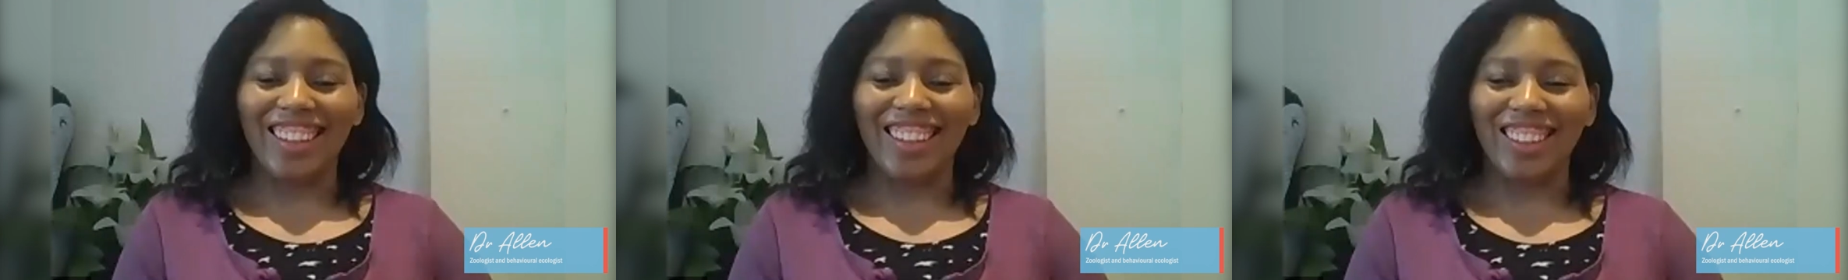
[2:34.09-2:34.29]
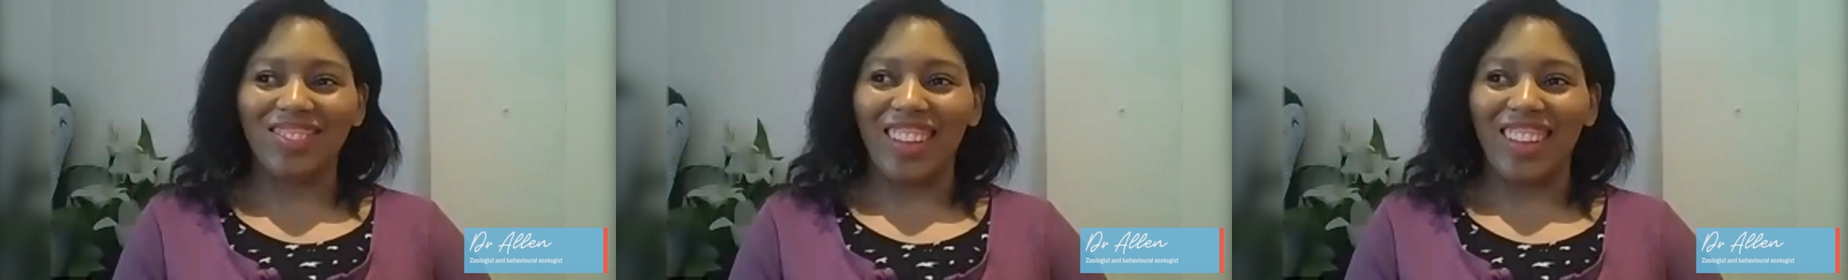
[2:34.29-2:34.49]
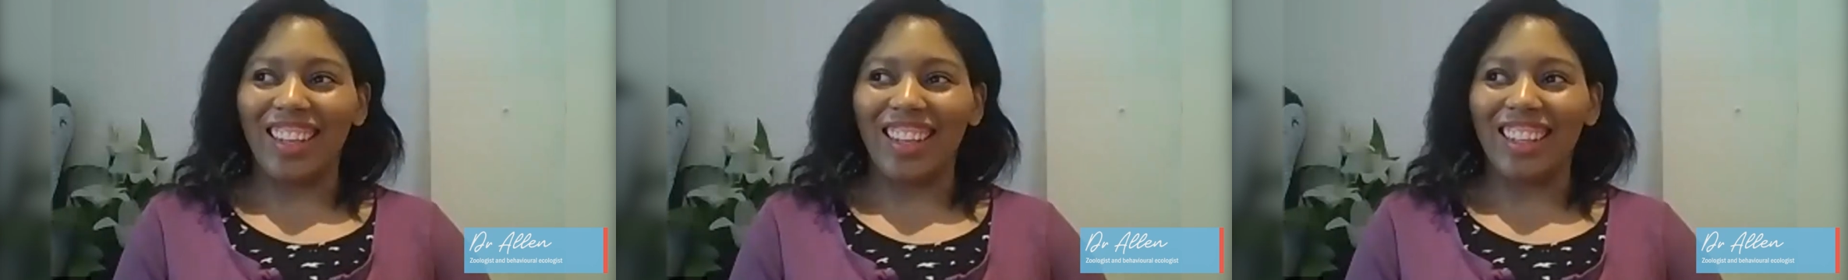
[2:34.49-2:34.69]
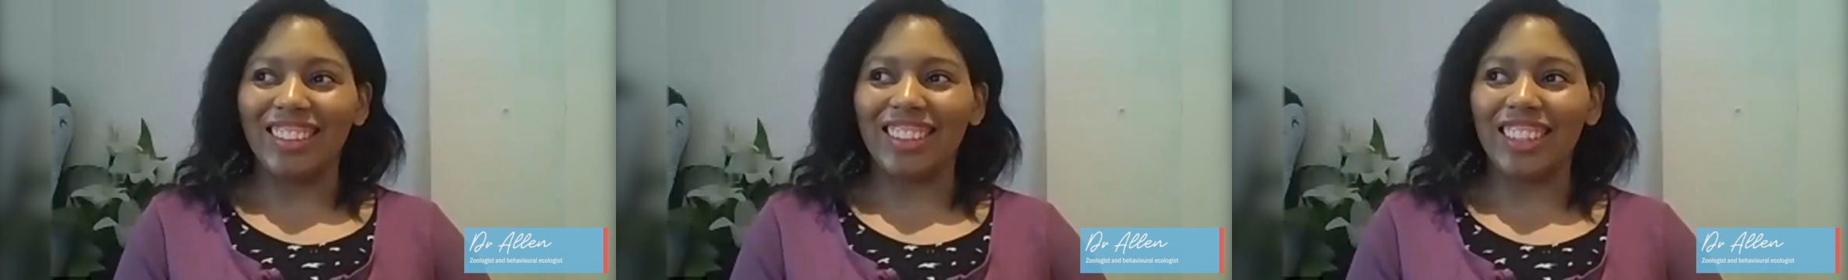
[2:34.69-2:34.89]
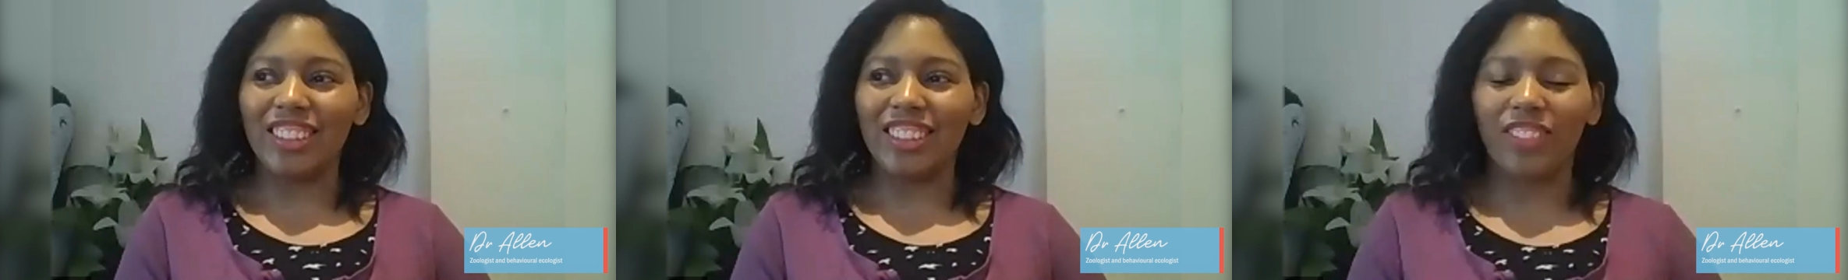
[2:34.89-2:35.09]
Um,
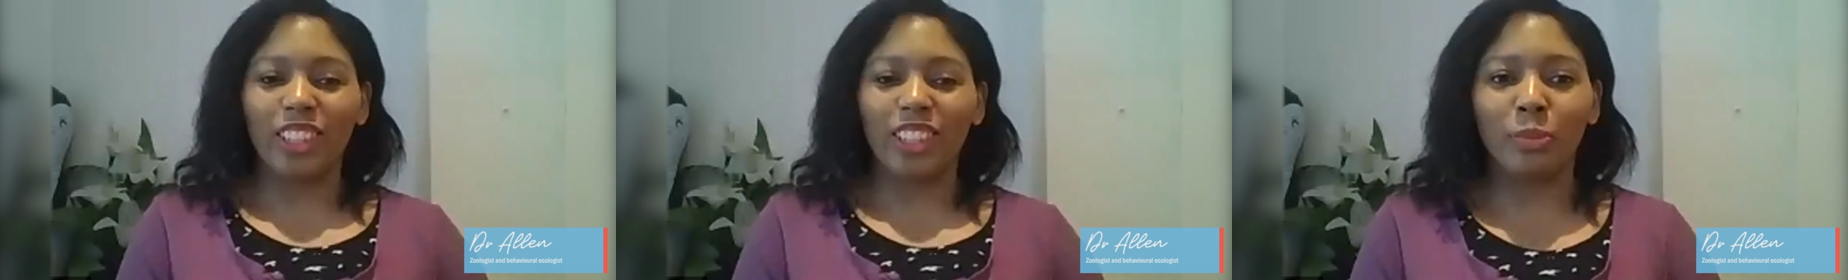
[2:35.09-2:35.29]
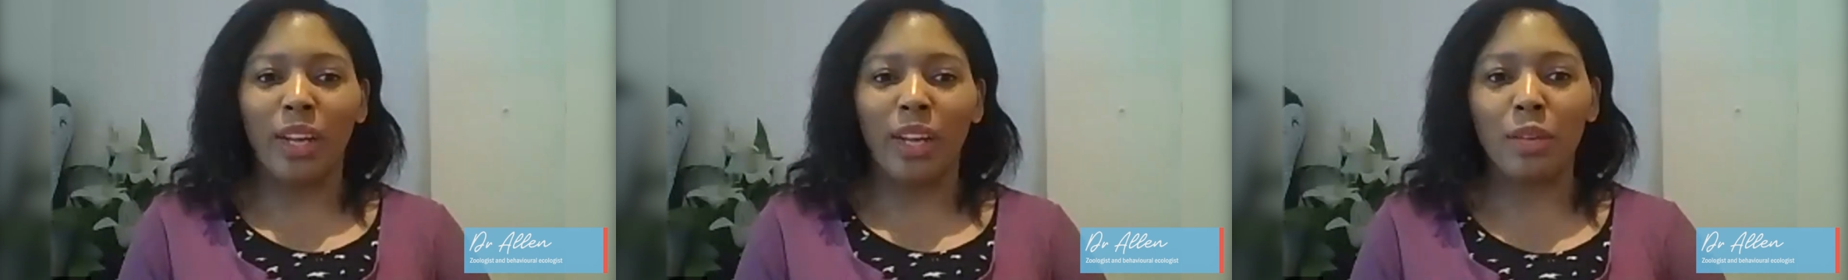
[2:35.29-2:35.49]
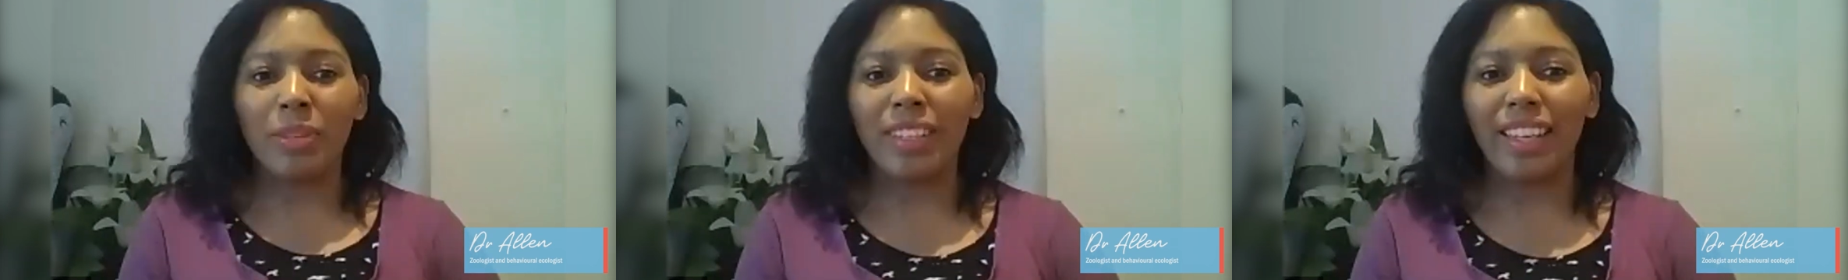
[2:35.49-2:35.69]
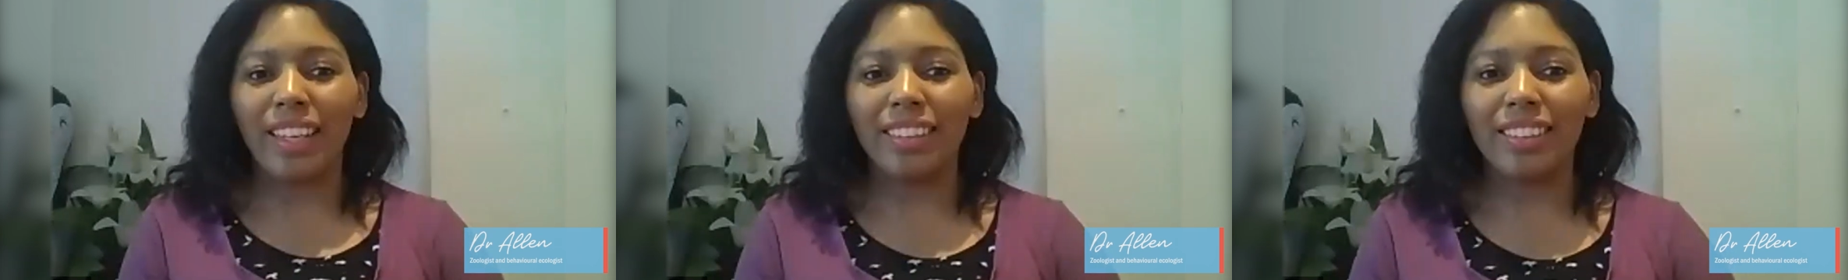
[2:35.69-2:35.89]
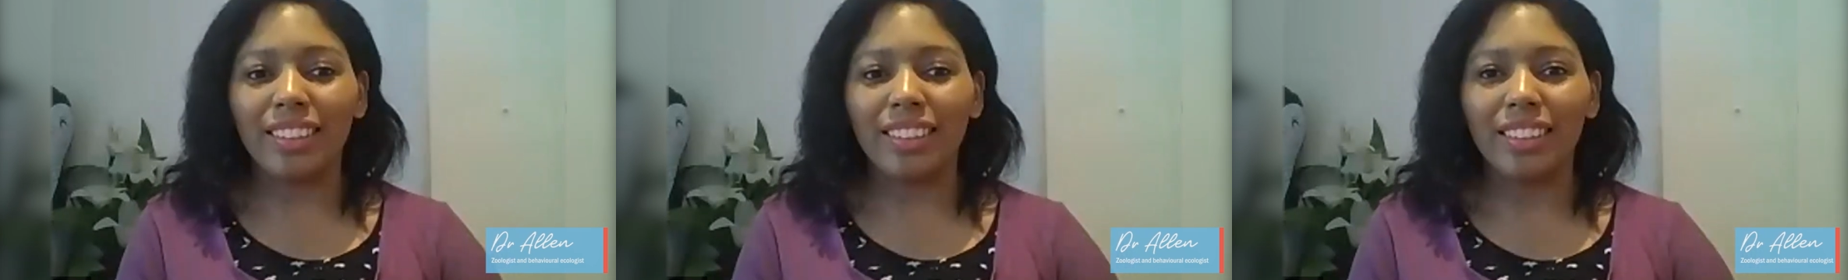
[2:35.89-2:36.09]
I just finished my
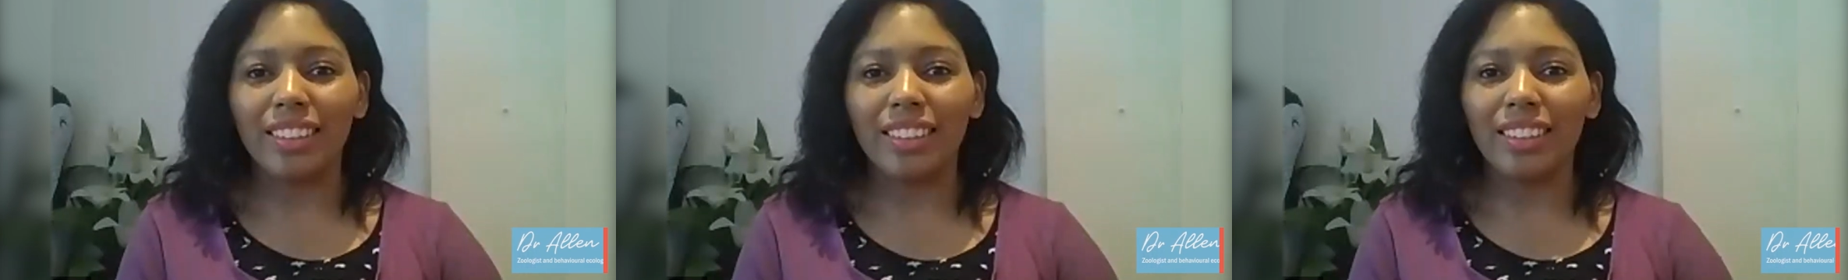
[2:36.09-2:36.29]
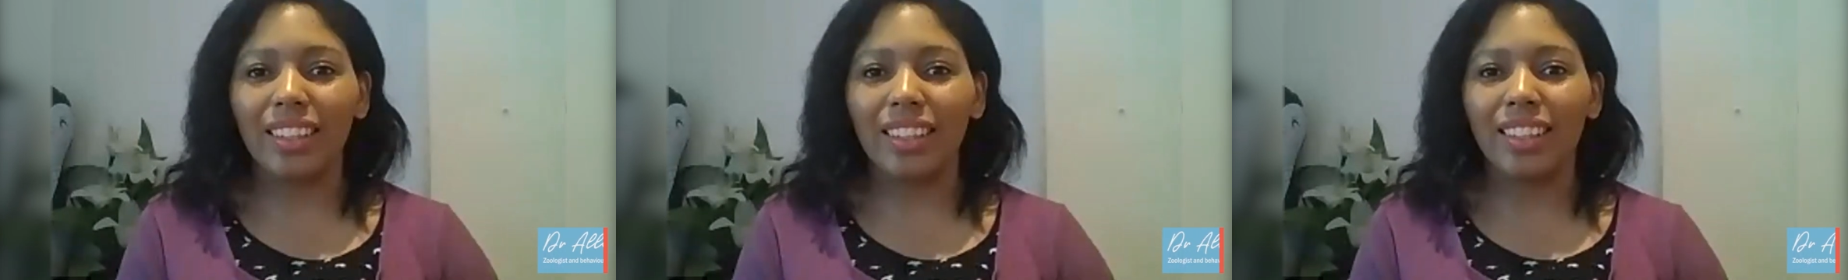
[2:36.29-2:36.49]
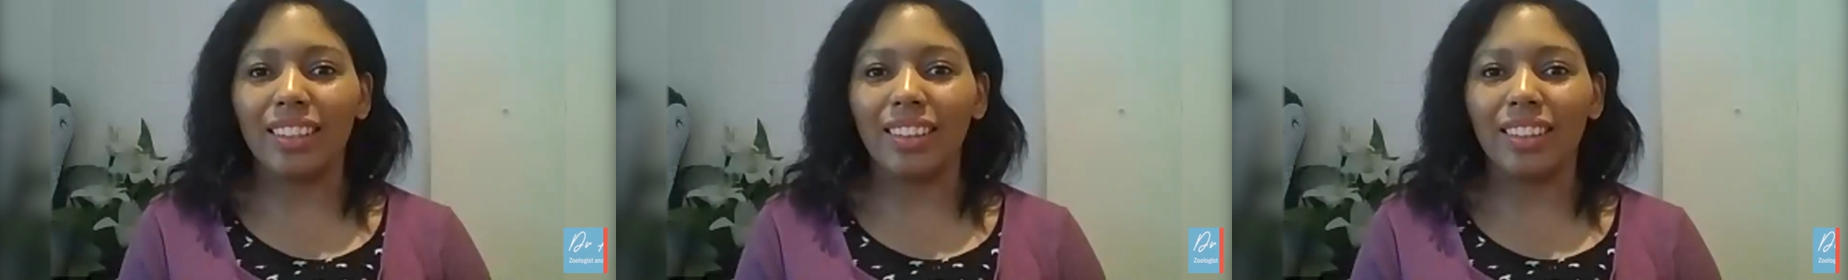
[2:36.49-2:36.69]
PhD